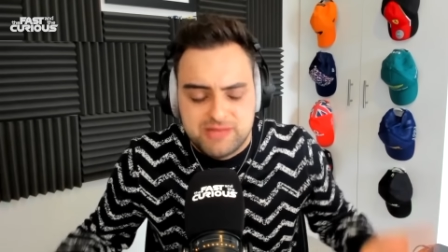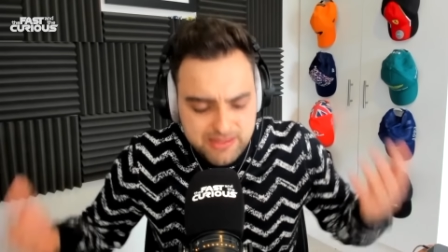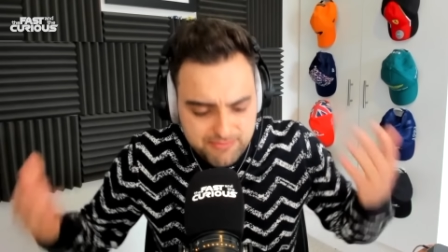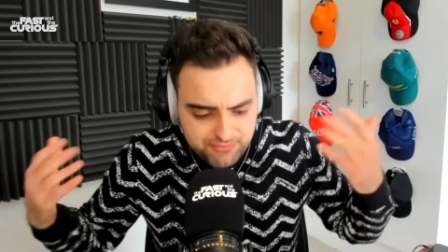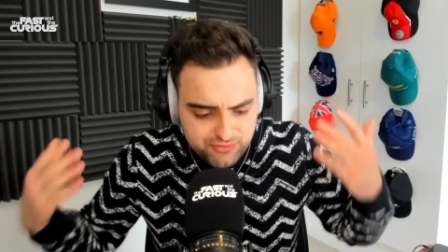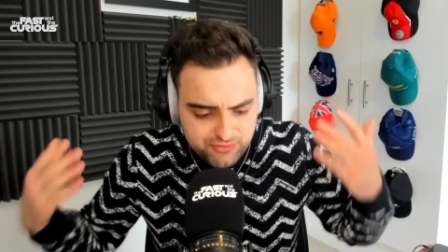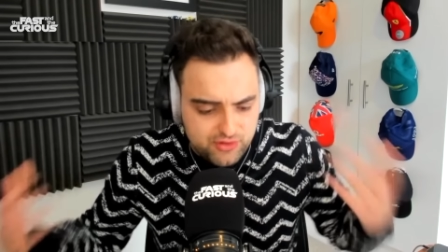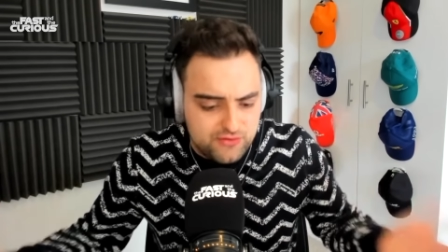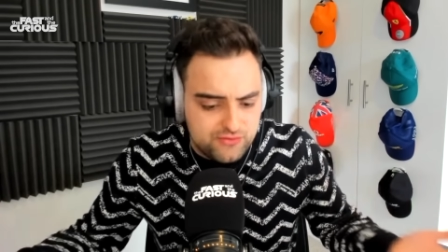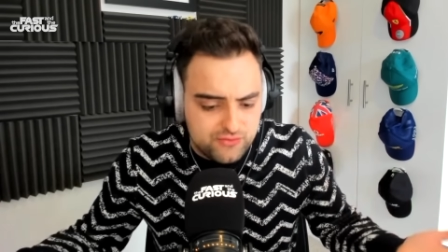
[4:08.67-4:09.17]
It
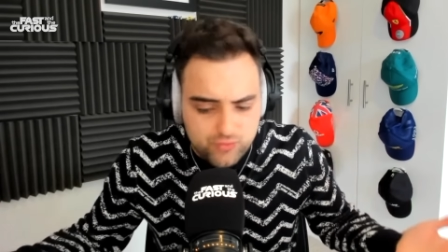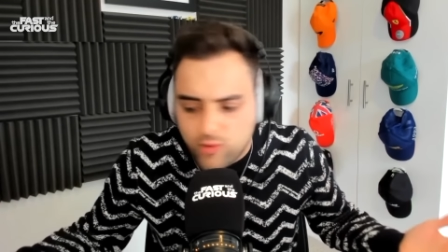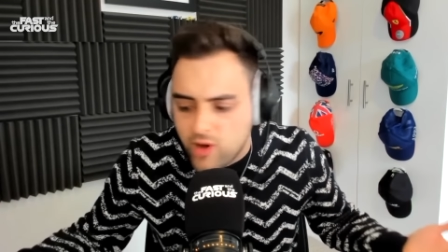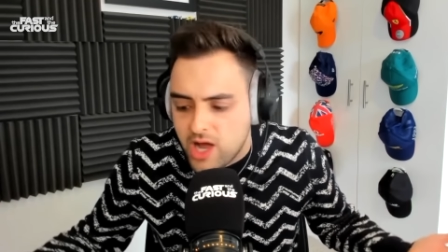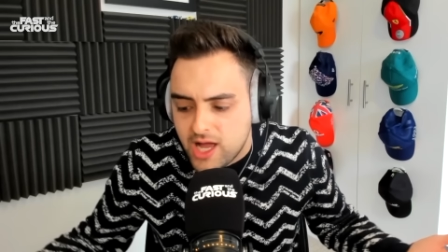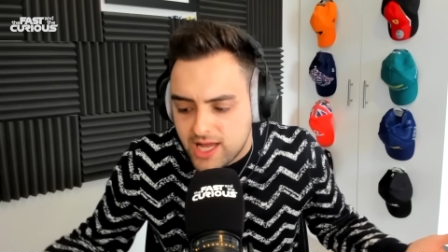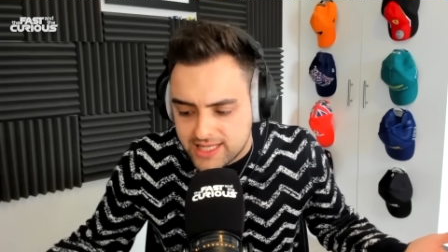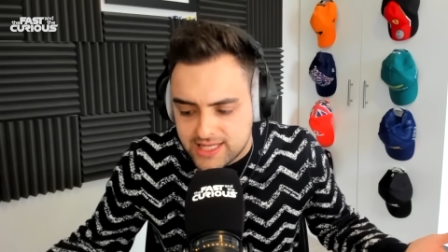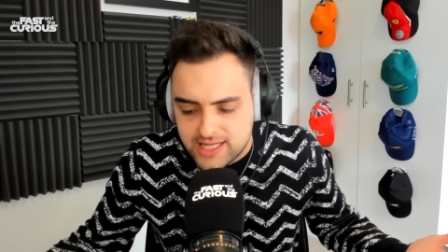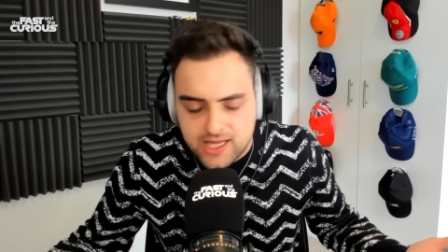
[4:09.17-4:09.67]
proved
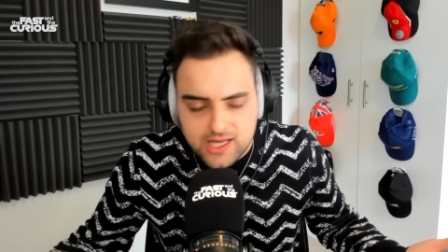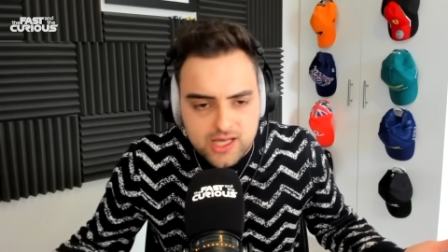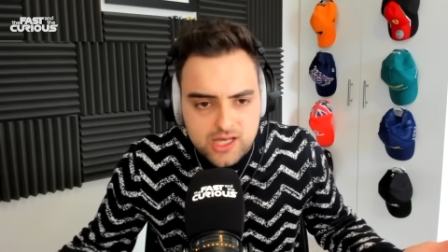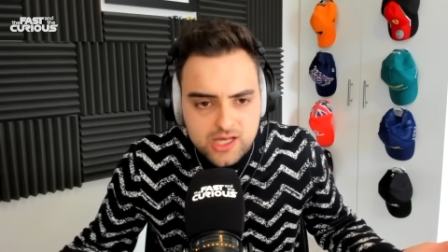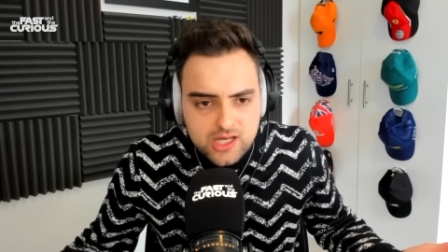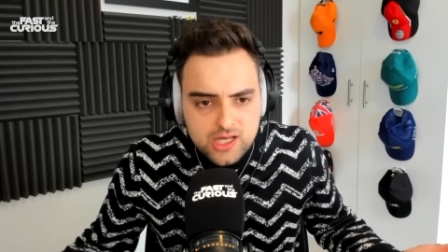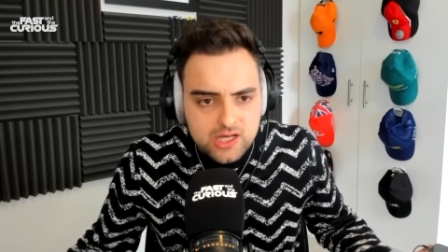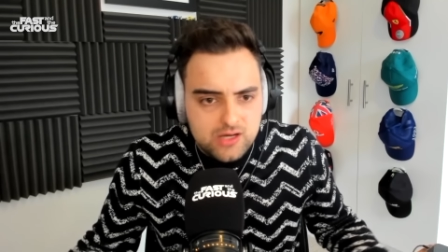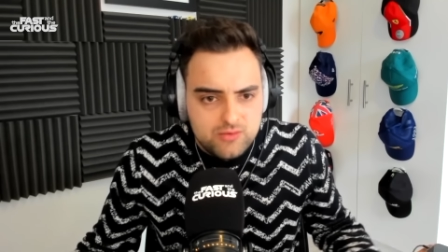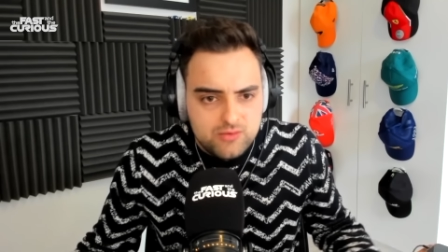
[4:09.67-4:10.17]
why
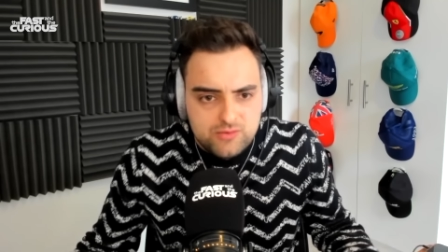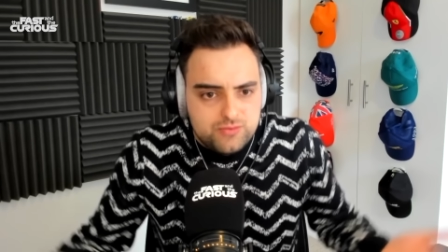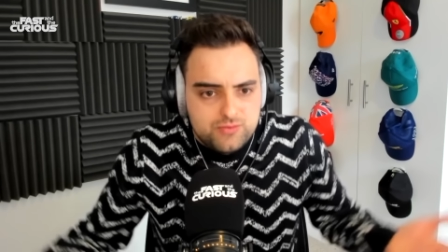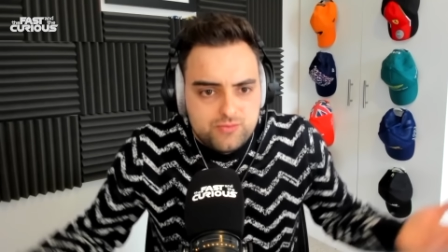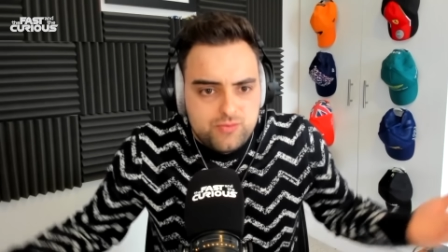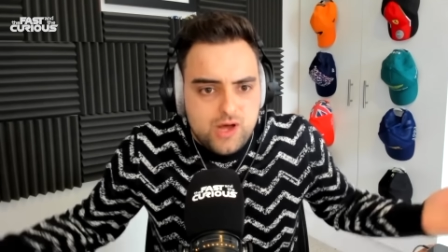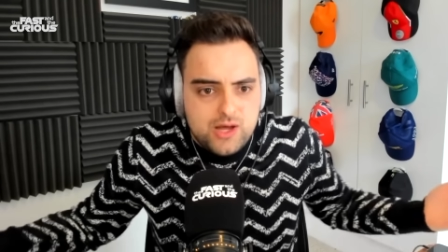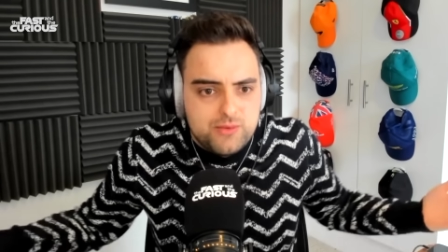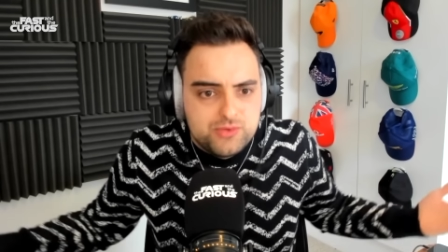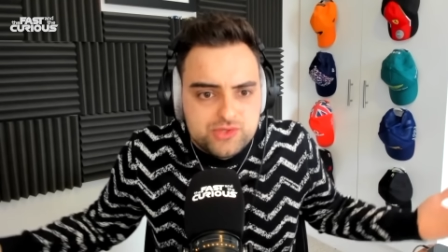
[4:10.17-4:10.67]

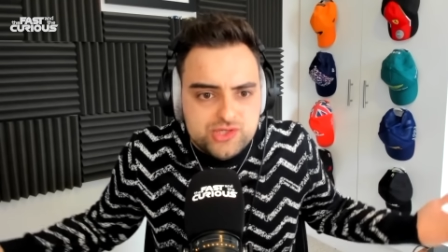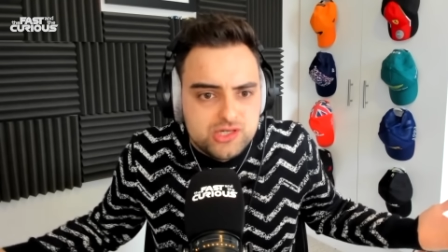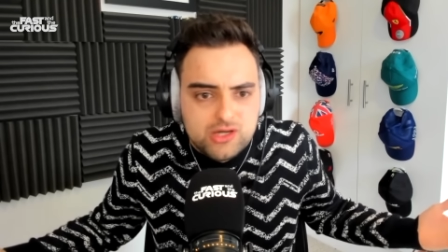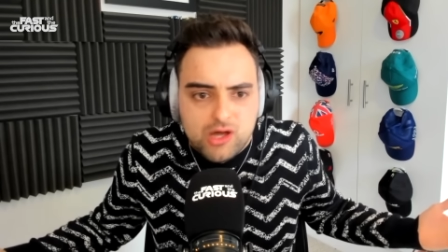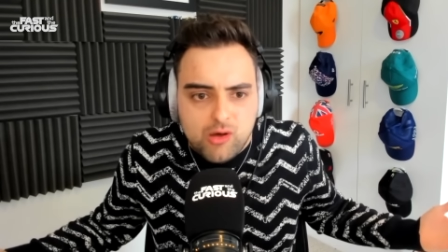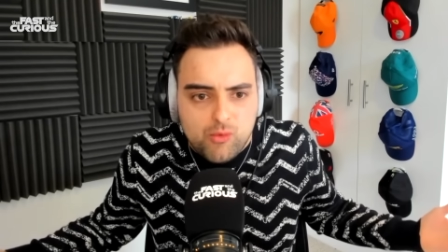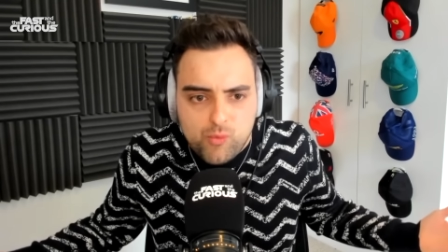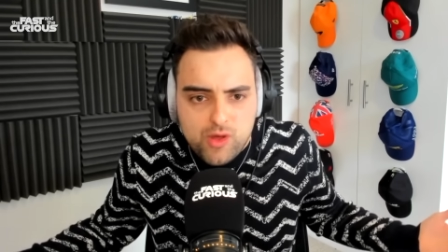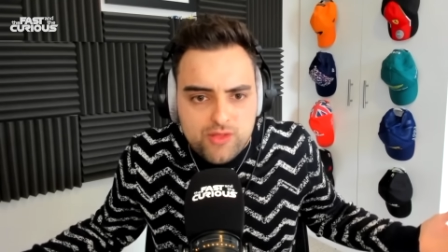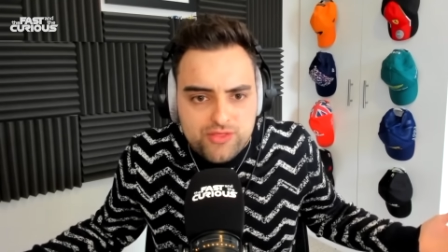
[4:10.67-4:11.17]
why would you
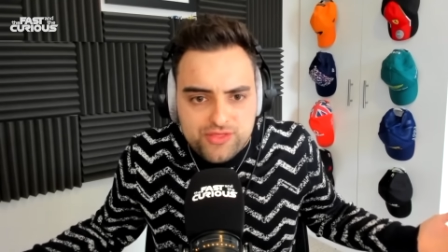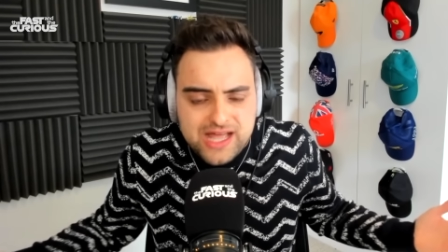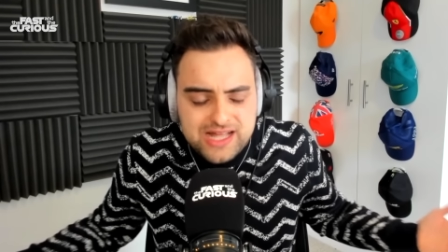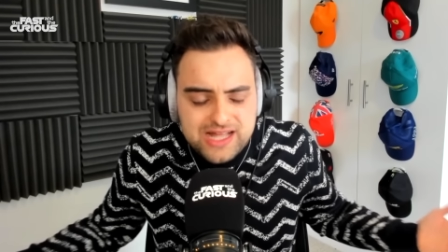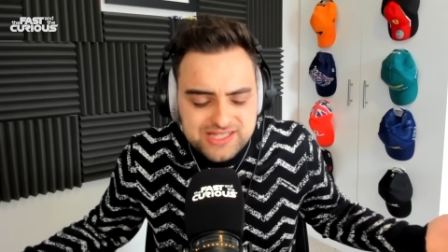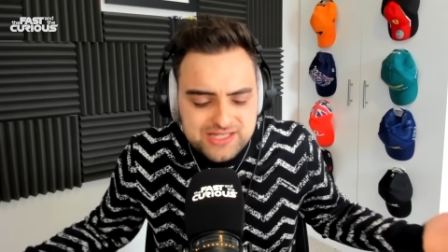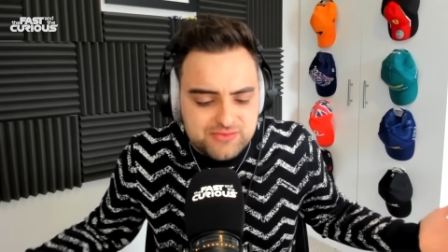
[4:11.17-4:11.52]
not want that?